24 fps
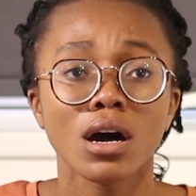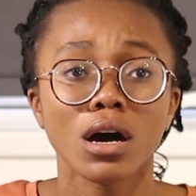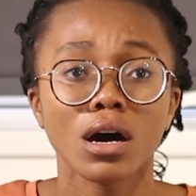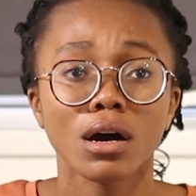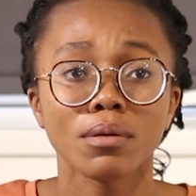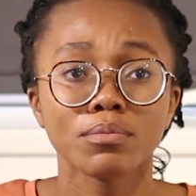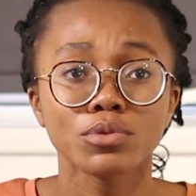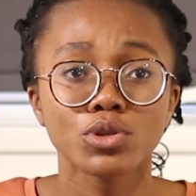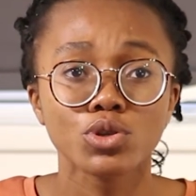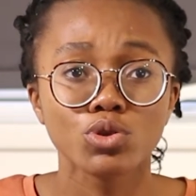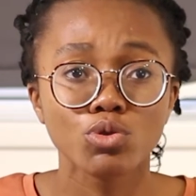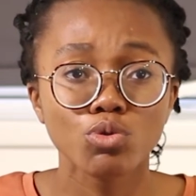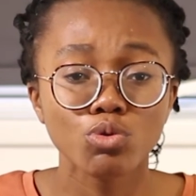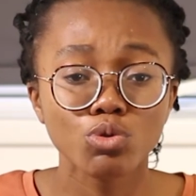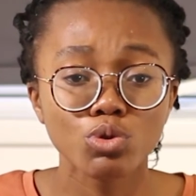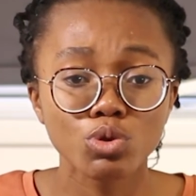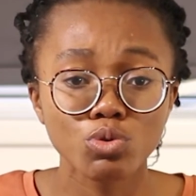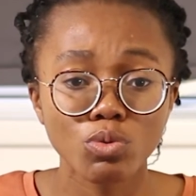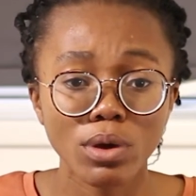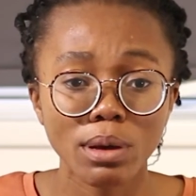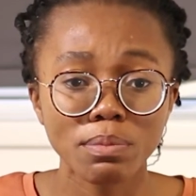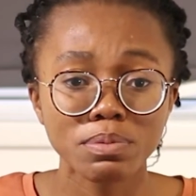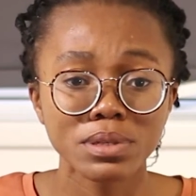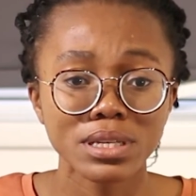um,
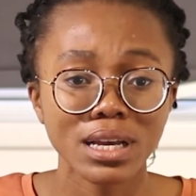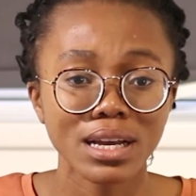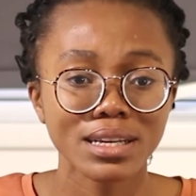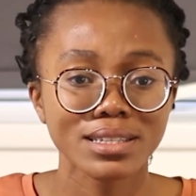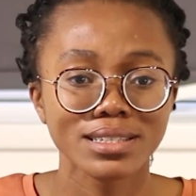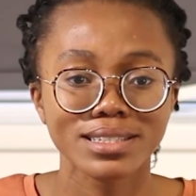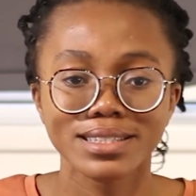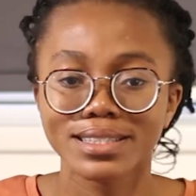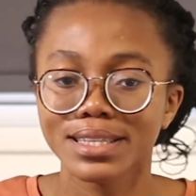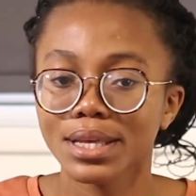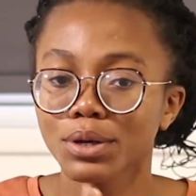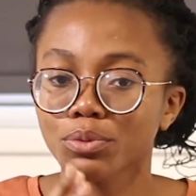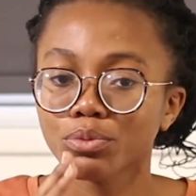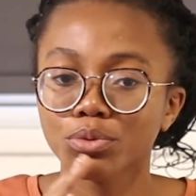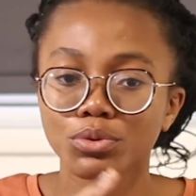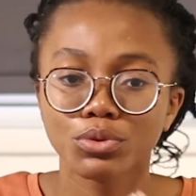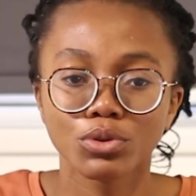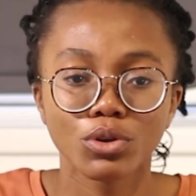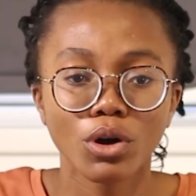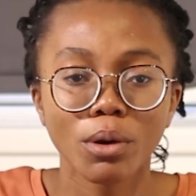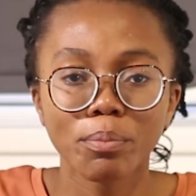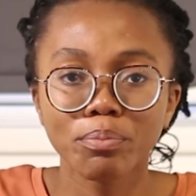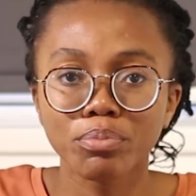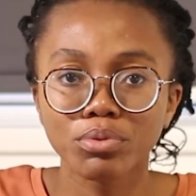schools websites they will
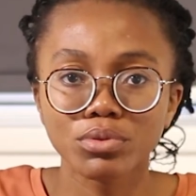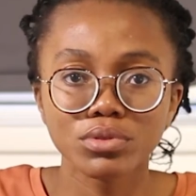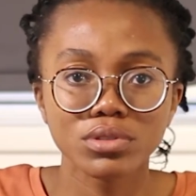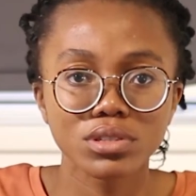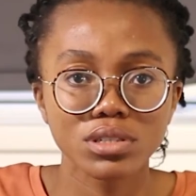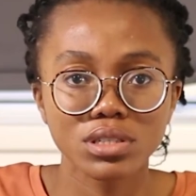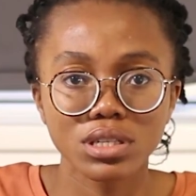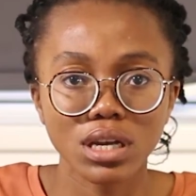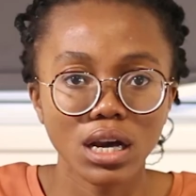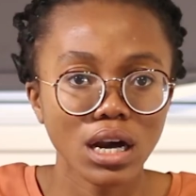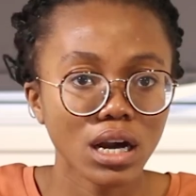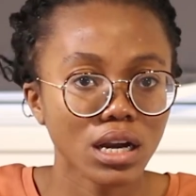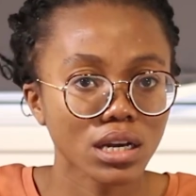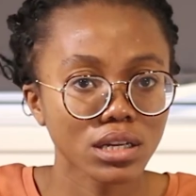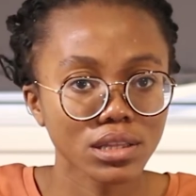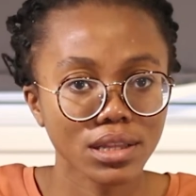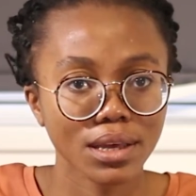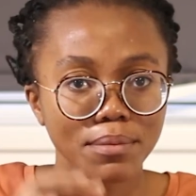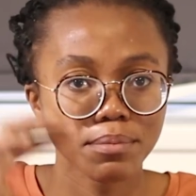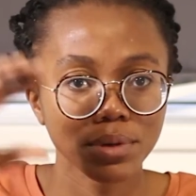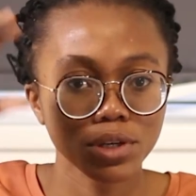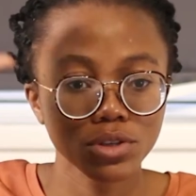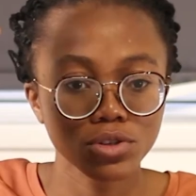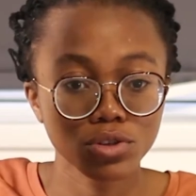not put their
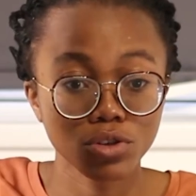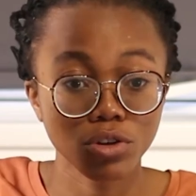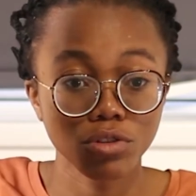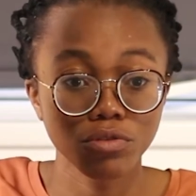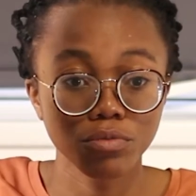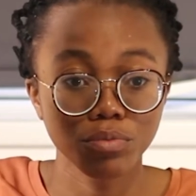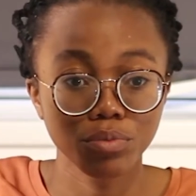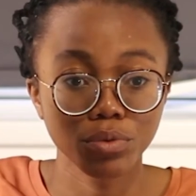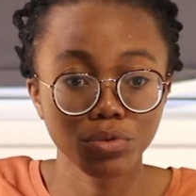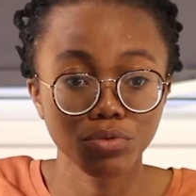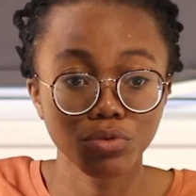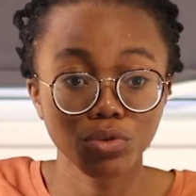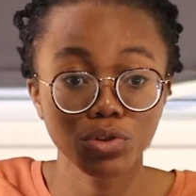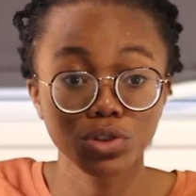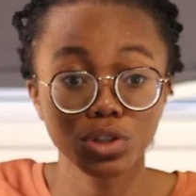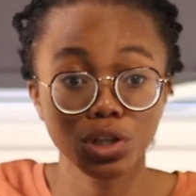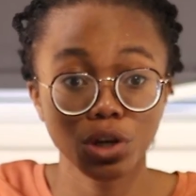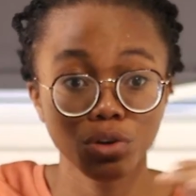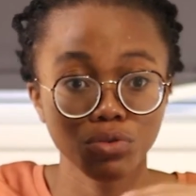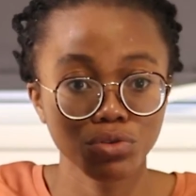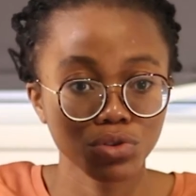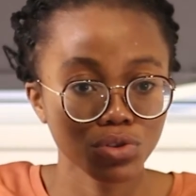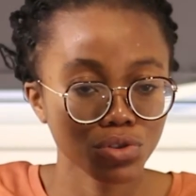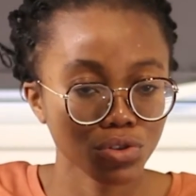academic stuff before
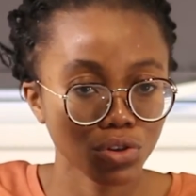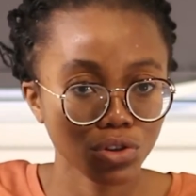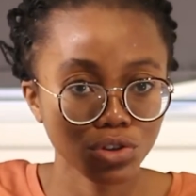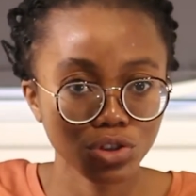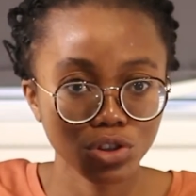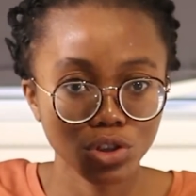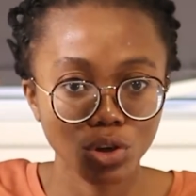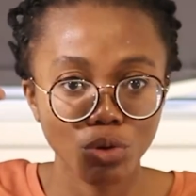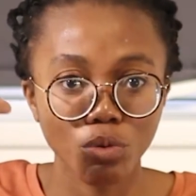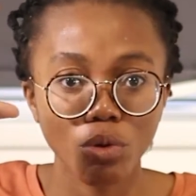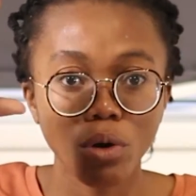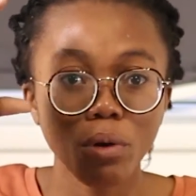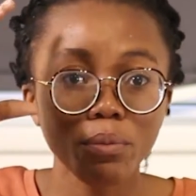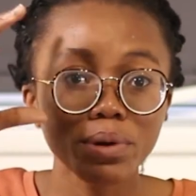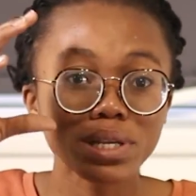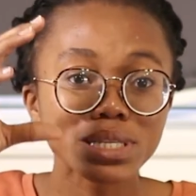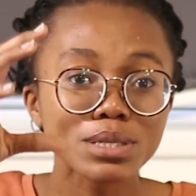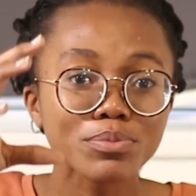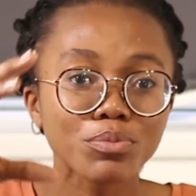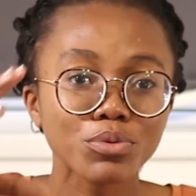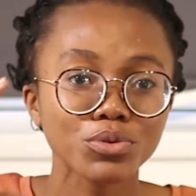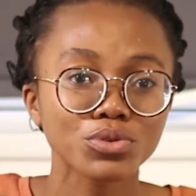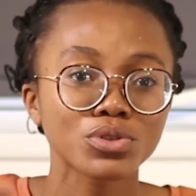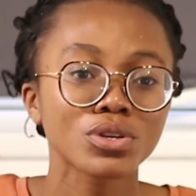their research they will
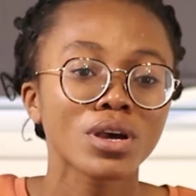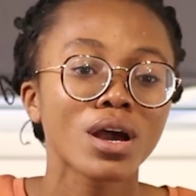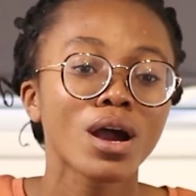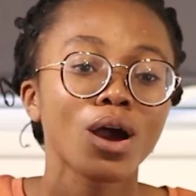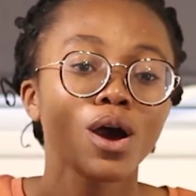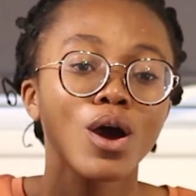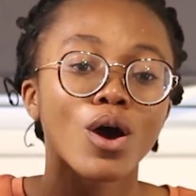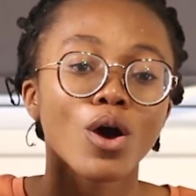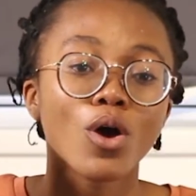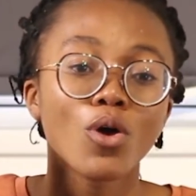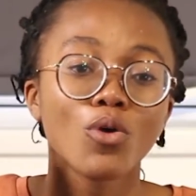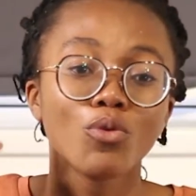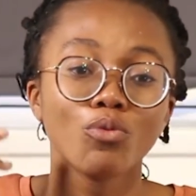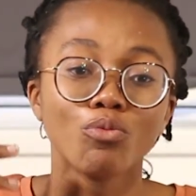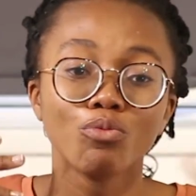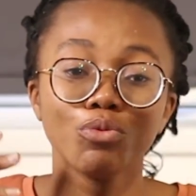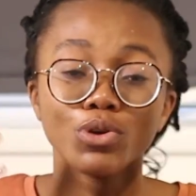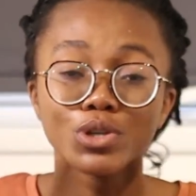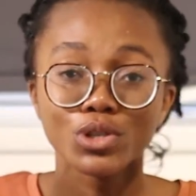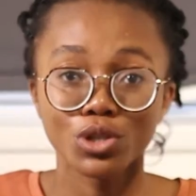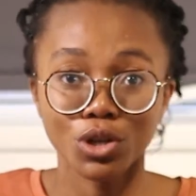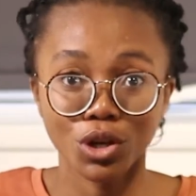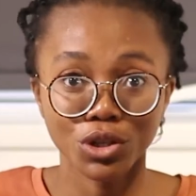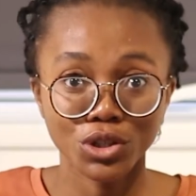always put
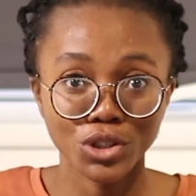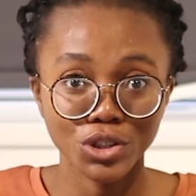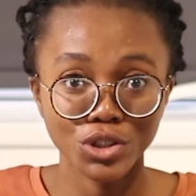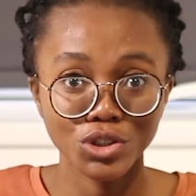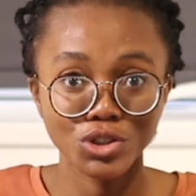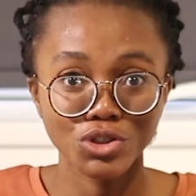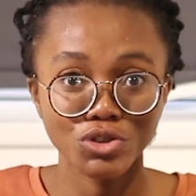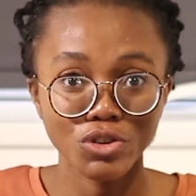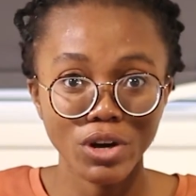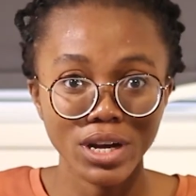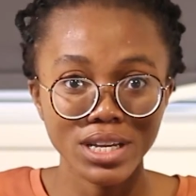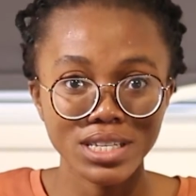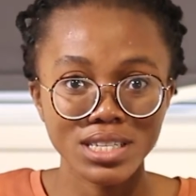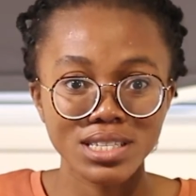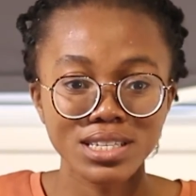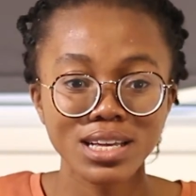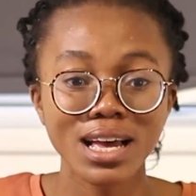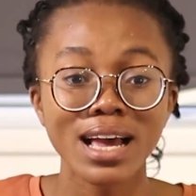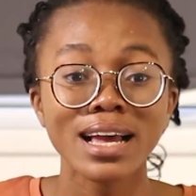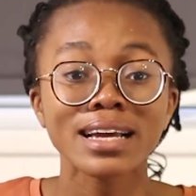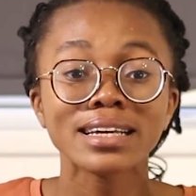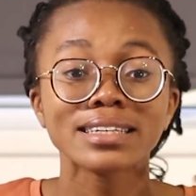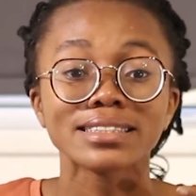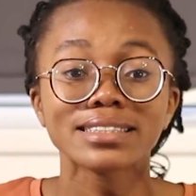research interest
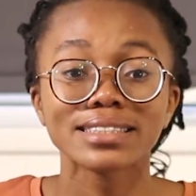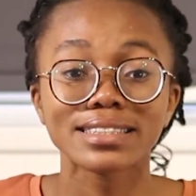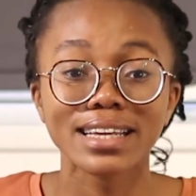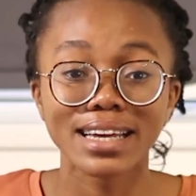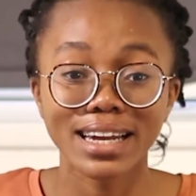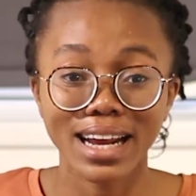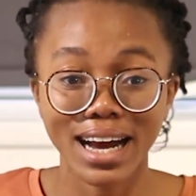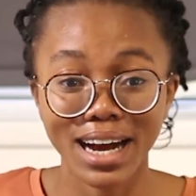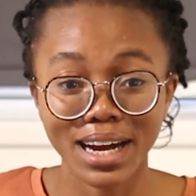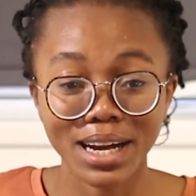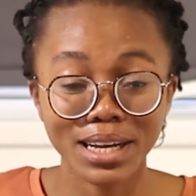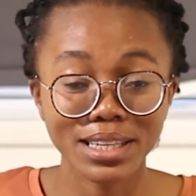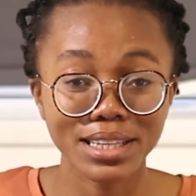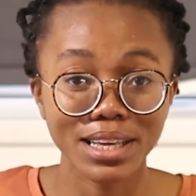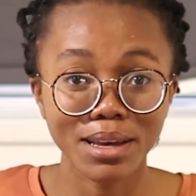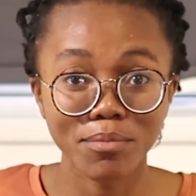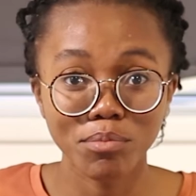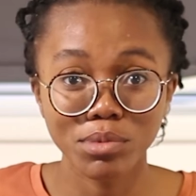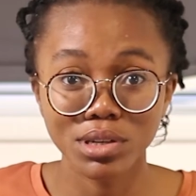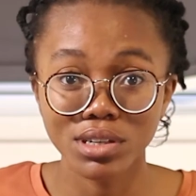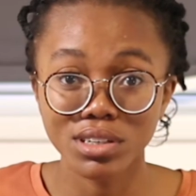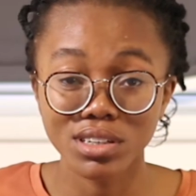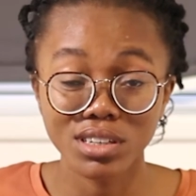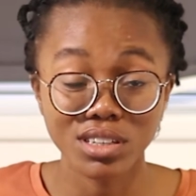then
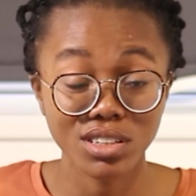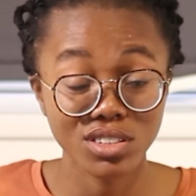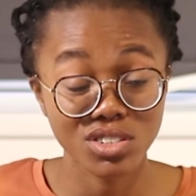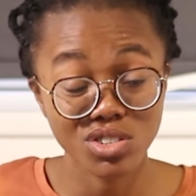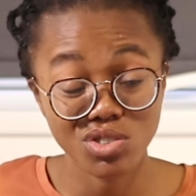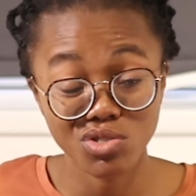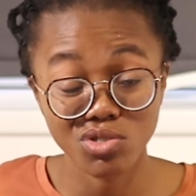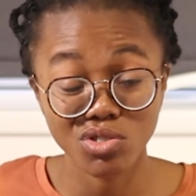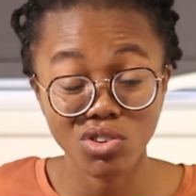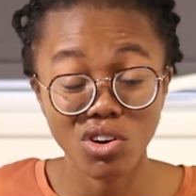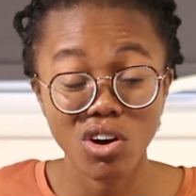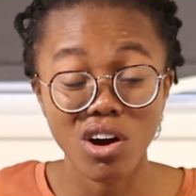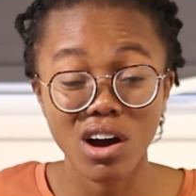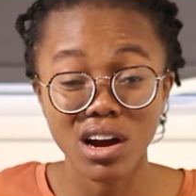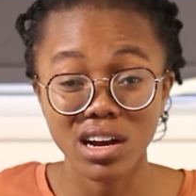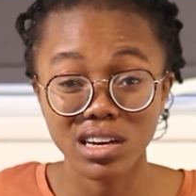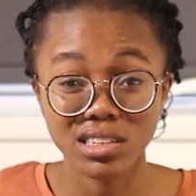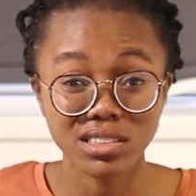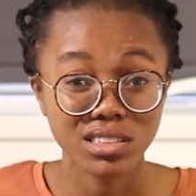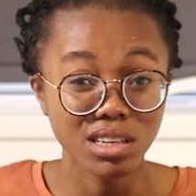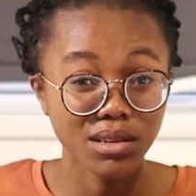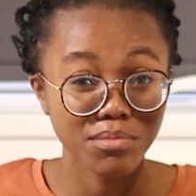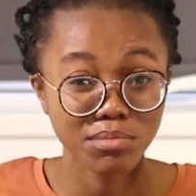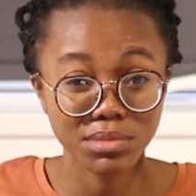academic is your
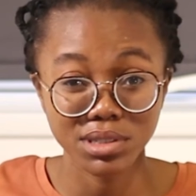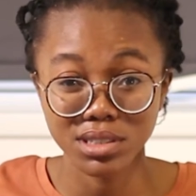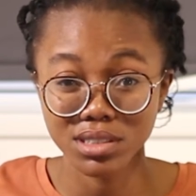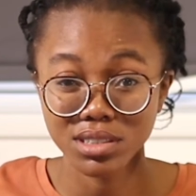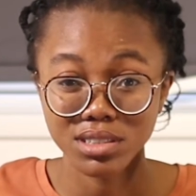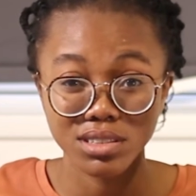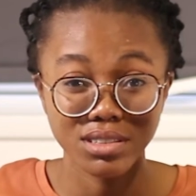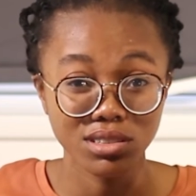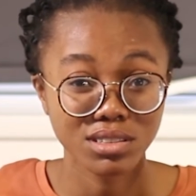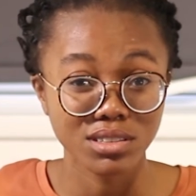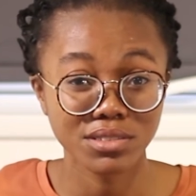academic